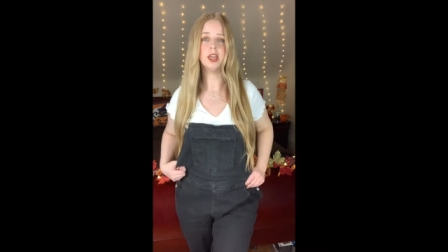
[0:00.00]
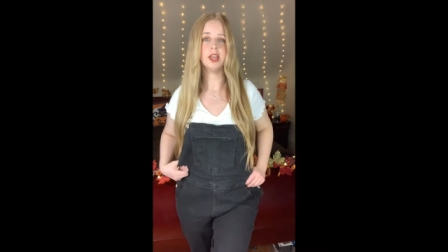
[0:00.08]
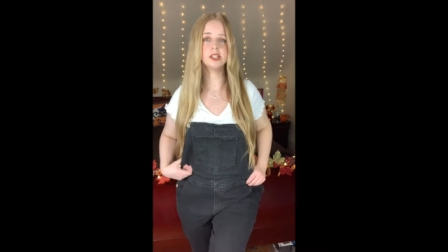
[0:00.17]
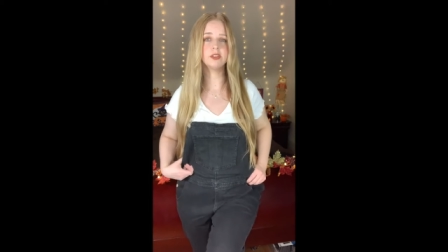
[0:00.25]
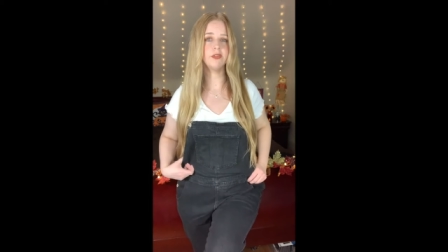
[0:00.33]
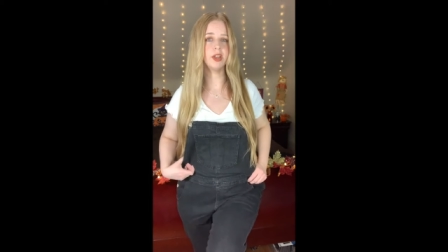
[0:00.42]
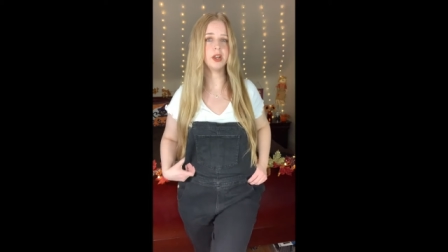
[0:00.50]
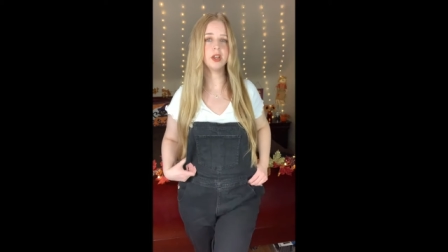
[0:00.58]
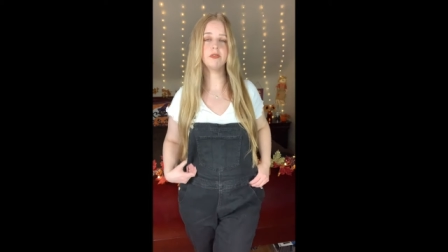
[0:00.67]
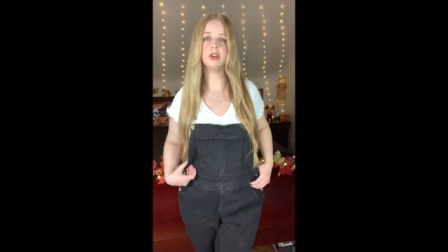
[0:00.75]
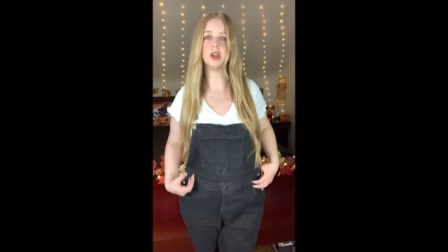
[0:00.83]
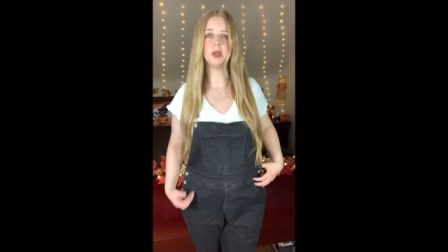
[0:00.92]
It's very,
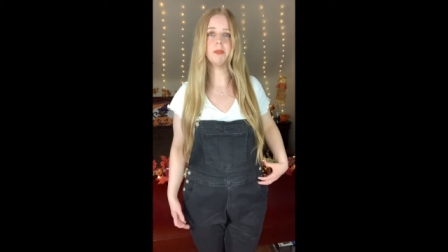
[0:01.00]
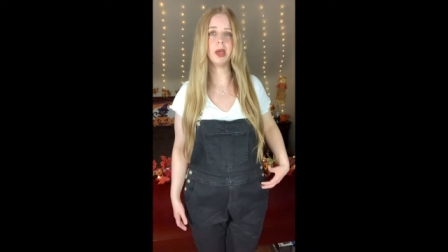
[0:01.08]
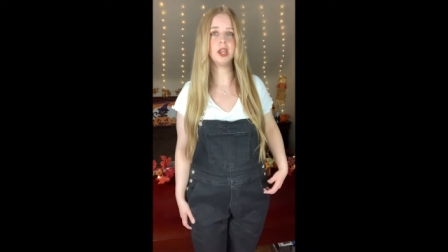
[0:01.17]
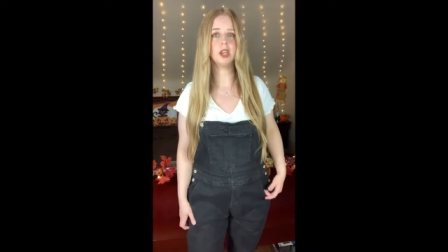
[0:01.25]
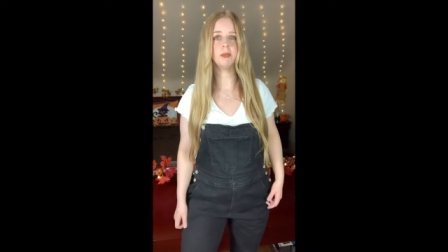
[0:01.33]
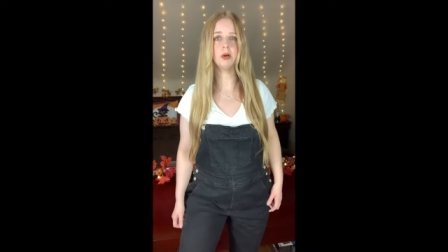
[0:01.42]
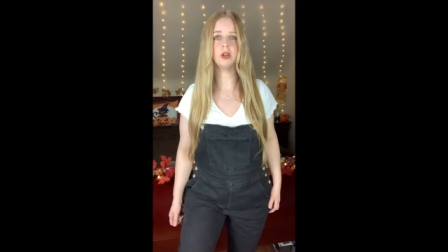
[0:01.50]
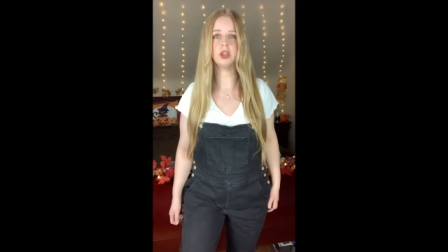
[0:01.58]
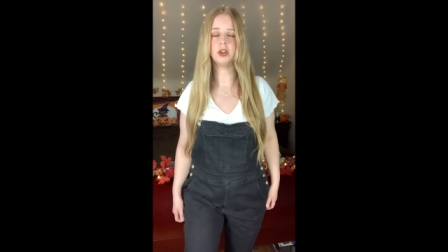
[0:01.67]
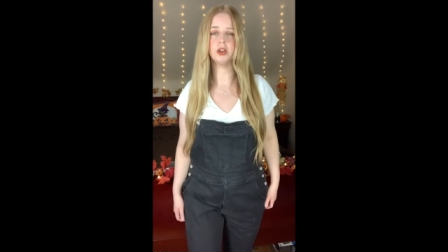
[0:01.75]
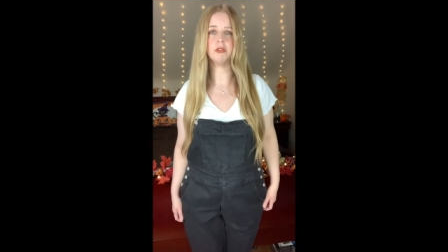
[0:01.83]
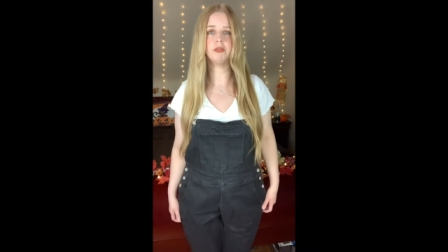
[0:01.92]
very bendable.
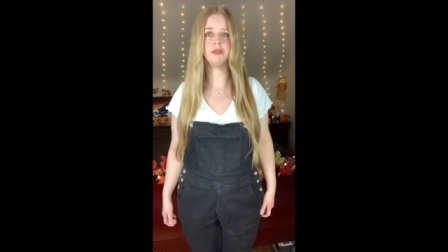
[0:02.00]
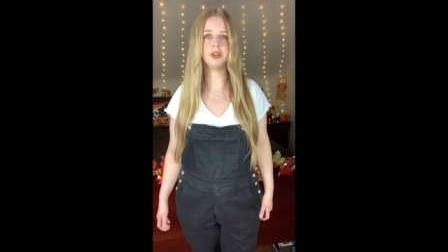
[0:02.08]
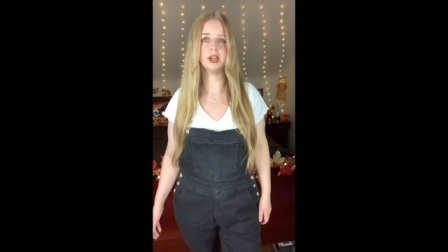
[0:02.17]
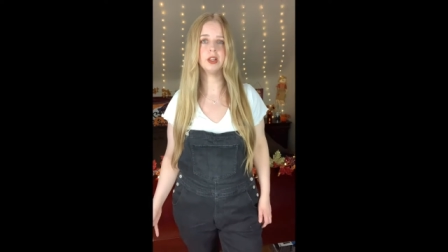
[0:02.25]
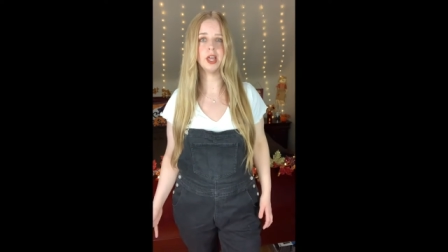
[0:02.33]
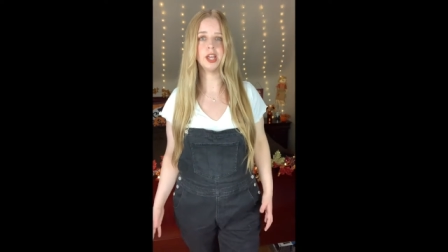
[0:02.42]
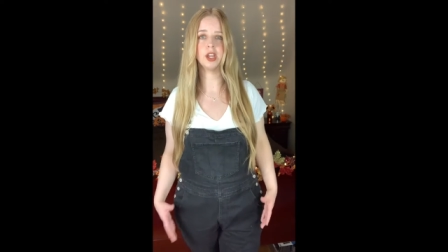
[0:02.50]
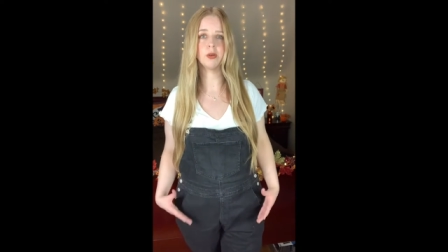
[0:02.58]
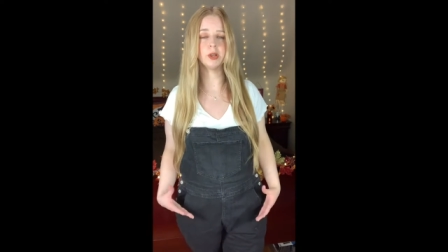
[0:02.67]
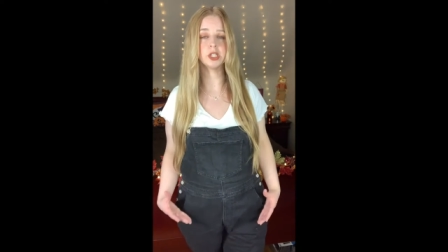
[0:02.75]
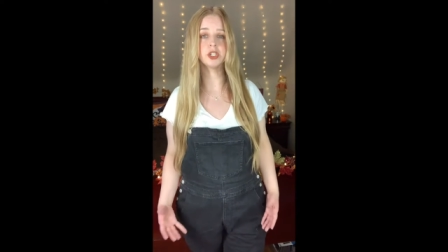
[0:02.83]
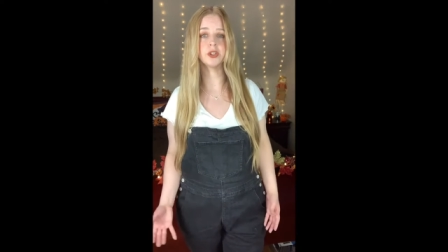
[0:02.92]
You don't feel like you're
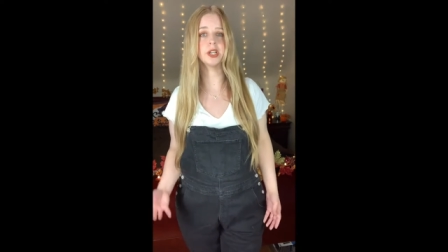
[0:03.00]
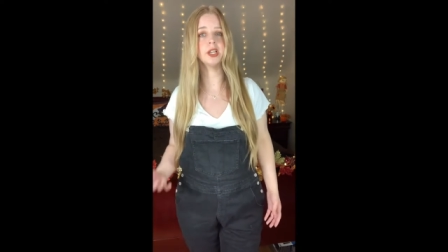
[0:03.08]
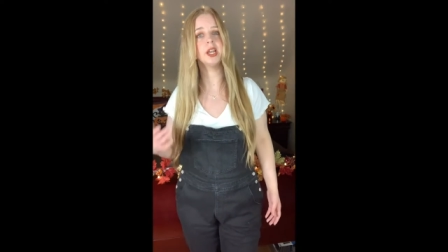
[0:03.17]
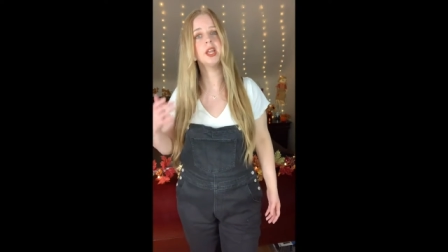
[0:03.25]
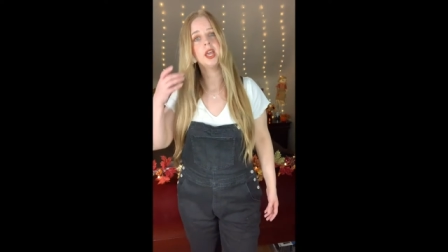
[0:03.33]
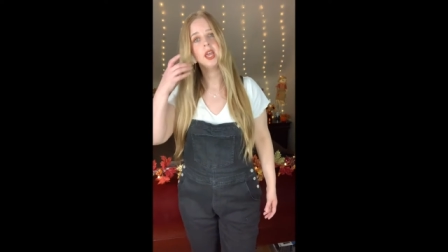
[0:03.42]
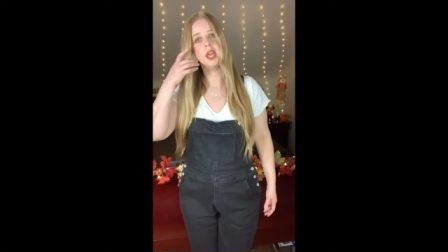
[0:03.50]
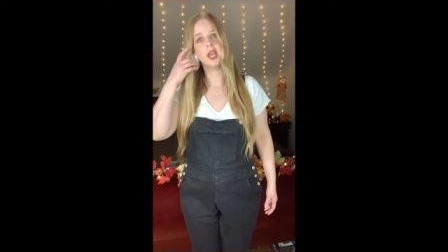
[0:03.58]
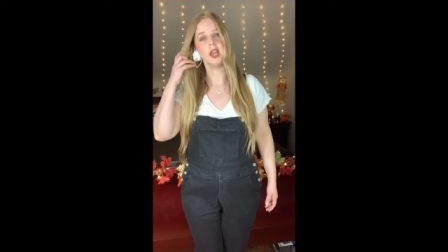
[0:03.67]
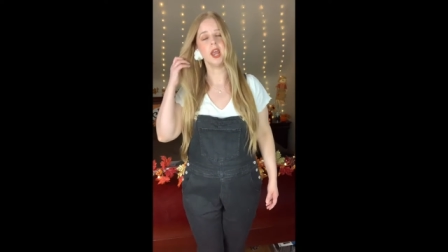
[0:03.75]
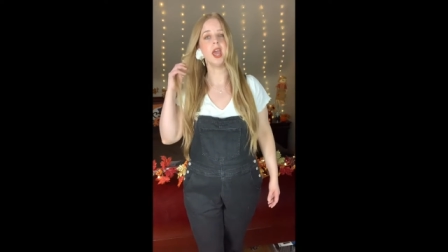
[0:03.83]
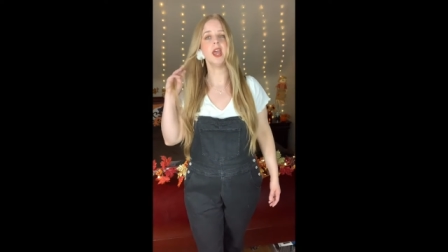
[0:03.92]
restricted
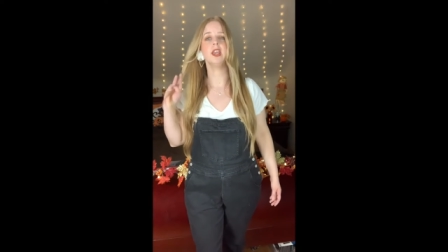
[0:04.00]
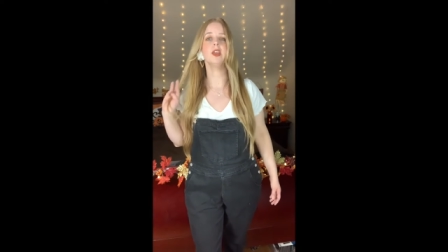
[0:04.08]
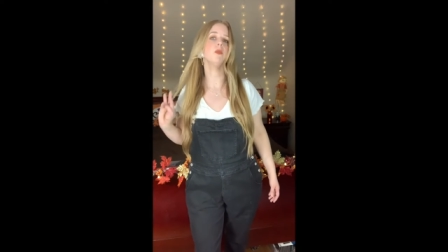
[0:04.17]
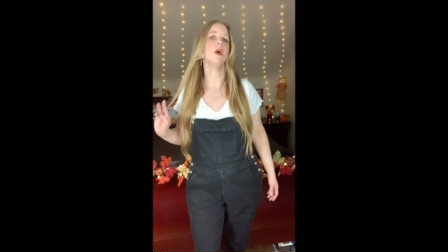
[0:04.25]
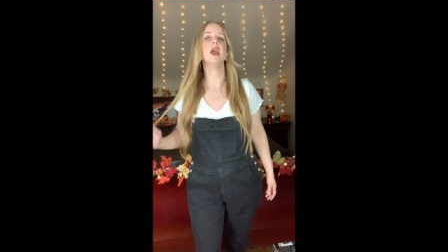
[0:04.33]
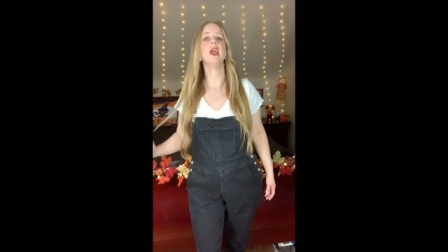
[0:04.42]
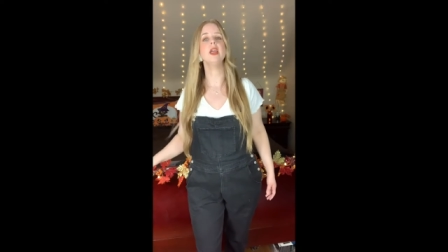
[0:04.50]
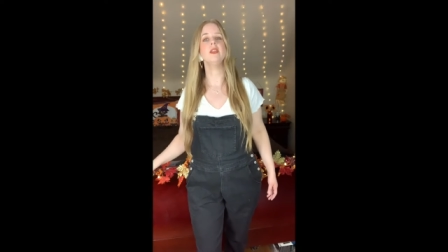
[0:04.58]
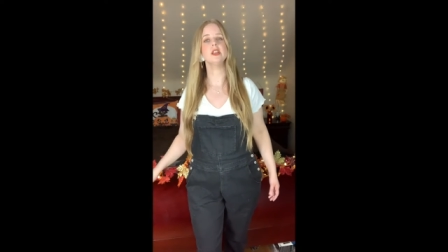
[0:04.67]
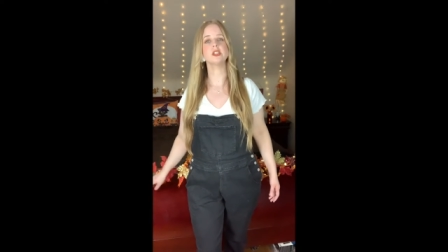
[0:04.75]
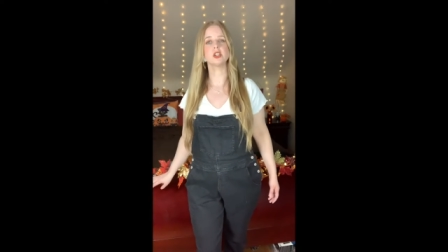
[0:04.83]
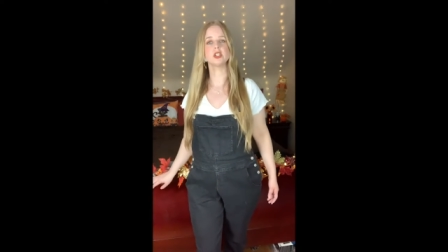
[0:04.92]
in any way. These are